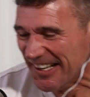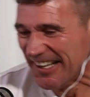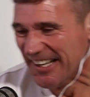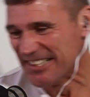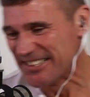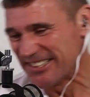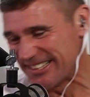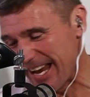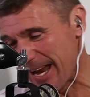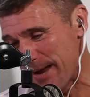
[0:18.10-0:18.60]

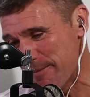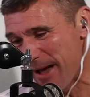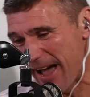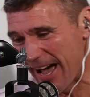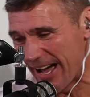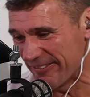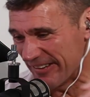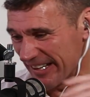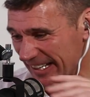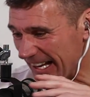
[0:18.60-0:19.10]
Sam
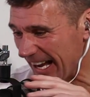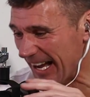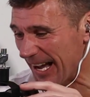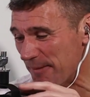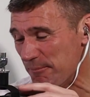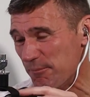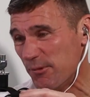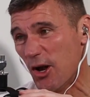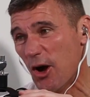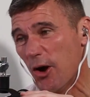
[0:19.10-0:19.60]
Harvey,
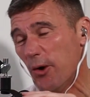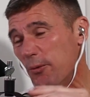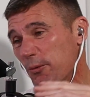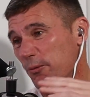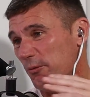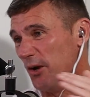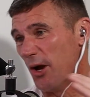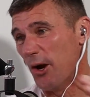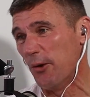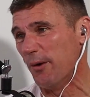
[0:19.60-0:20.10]
no
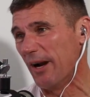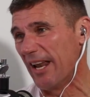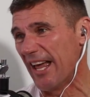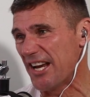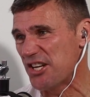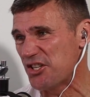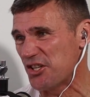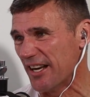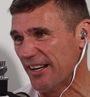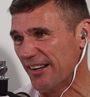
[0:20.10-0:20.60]

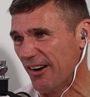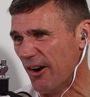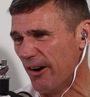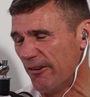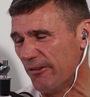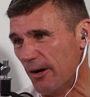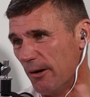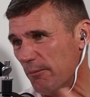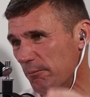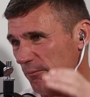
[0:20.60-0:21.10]
relation.
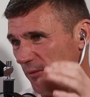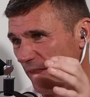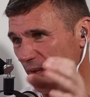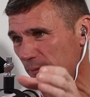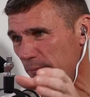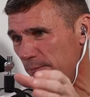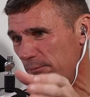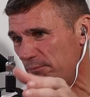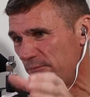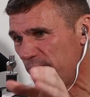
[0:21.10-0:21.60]
The
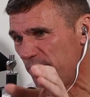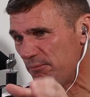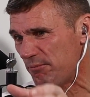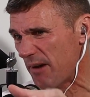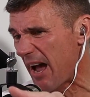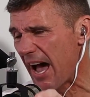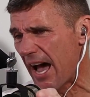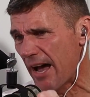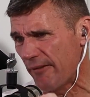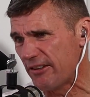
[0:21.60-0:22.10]

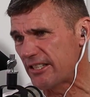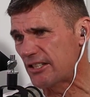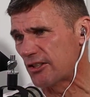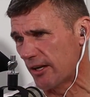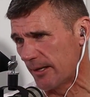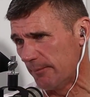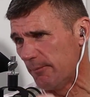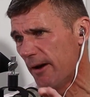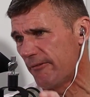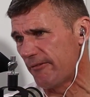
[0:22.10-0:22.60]
Harvey side of
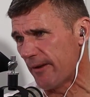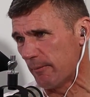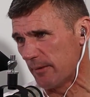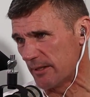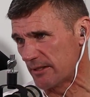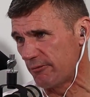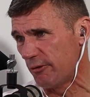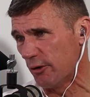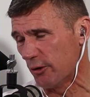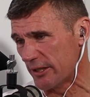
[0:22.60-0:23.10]
my family is
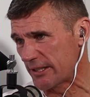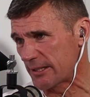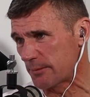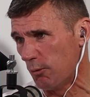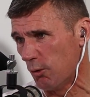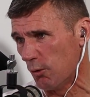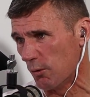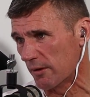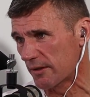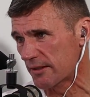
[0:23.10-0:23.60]
very
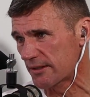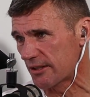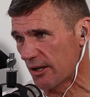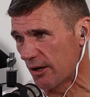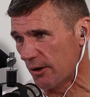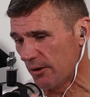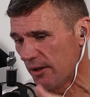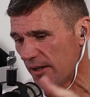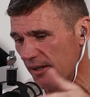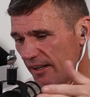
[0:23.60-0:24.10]
small. So
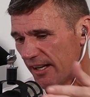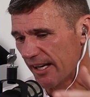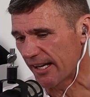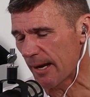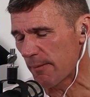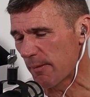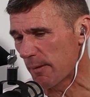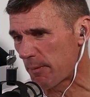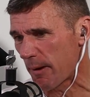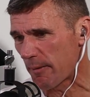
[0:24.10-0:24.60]
a couple
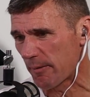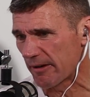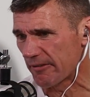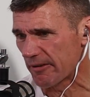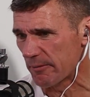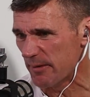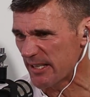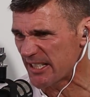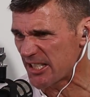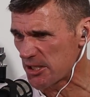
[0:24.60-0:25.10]
of people even
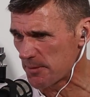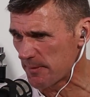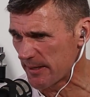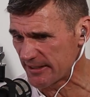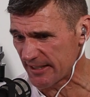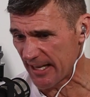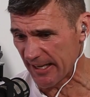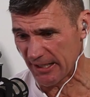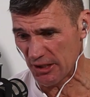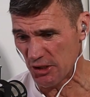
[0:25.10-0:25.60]
messaged me
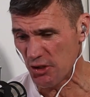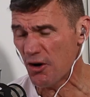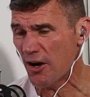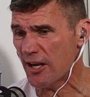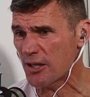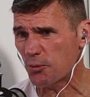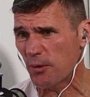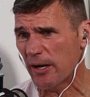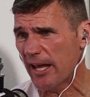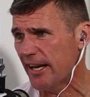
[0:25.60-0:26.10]
saying, are you guys
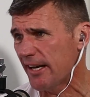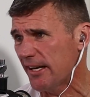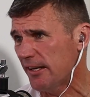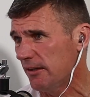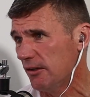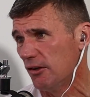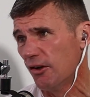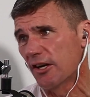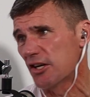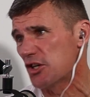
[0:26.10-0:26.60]
related?
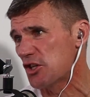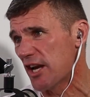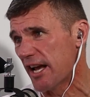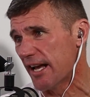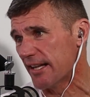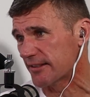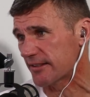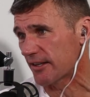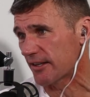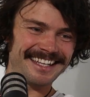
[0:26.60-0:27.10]
Not a
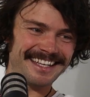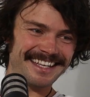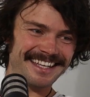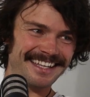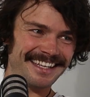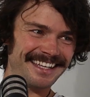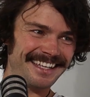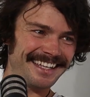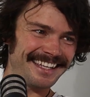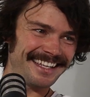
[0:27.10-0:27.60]
chance, I
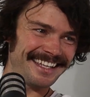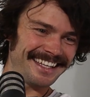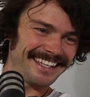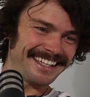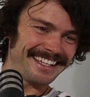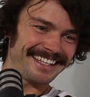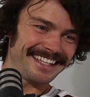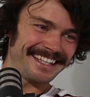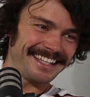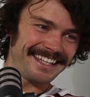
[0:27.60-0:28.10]
think.
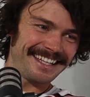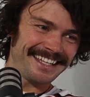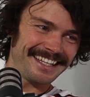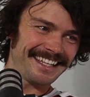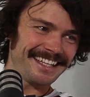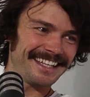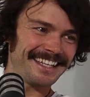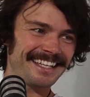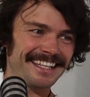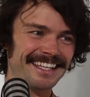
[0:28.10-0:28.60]

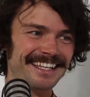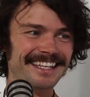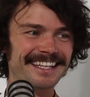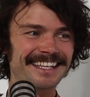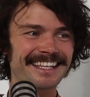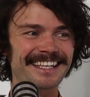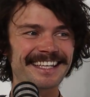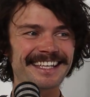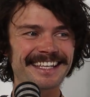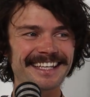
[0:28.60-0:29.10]

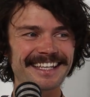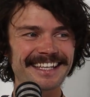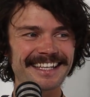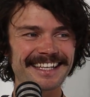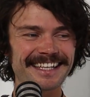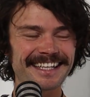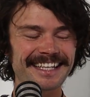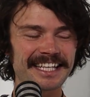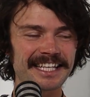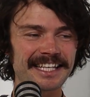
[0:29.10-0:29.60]
But this
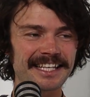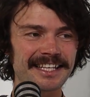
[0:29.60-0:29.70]
man is